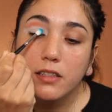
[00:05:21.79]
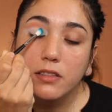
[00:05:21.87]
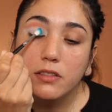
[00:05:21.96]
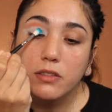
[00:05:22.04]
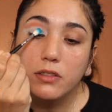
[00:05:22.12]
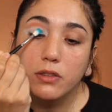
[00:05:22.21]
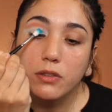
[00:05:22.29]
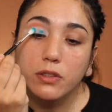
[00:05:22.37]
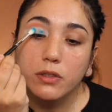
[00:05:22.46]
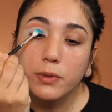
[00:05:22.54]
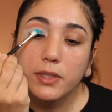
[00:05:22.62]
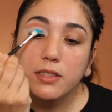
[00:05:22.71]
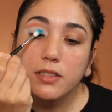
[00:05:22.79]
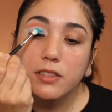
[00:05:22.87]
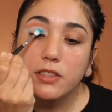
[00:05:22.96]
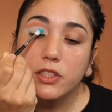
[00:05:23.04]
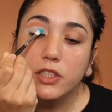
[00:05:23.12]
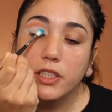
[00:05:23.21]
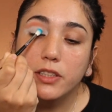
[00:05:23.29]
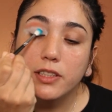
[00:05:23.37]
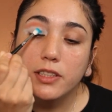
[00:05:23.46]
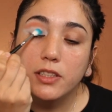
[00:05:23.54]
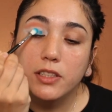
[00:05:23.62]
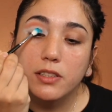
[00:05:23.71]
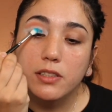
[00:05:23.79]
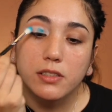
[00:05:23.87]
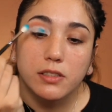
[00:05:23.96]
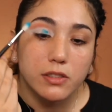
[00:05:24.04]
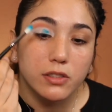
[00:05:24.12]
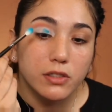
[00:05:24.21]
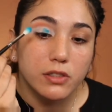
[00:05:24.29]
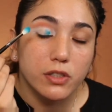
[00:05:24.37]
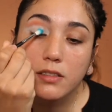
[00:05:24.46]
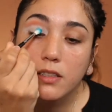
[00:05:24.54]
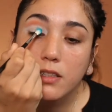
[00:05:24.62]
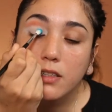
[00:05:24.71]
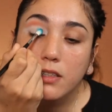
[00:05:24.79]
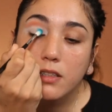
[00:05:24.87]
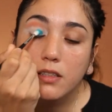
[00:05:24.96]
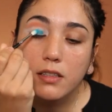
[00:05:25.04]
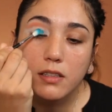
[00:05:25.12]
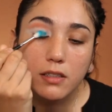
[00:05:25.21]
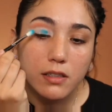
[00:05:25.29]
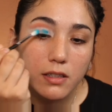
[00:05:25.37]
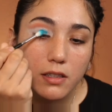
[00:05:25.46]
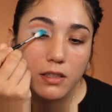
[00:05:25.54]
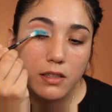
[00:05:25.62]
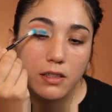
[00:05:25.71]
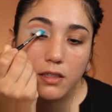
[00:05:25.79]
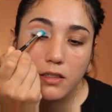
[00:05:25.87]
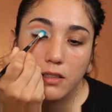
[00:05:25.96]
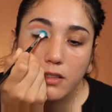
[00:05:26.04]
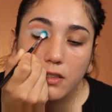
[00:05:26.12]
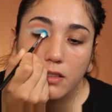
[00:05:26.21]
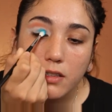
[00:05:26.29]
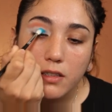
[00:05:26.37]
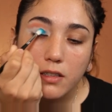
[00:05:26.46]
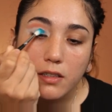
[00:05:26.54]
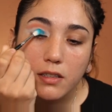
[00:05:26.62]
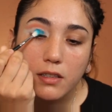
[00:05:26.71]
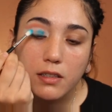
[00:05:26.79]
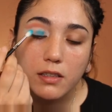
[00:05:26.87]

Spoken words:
So you want to gently just try to get the best payoff of that color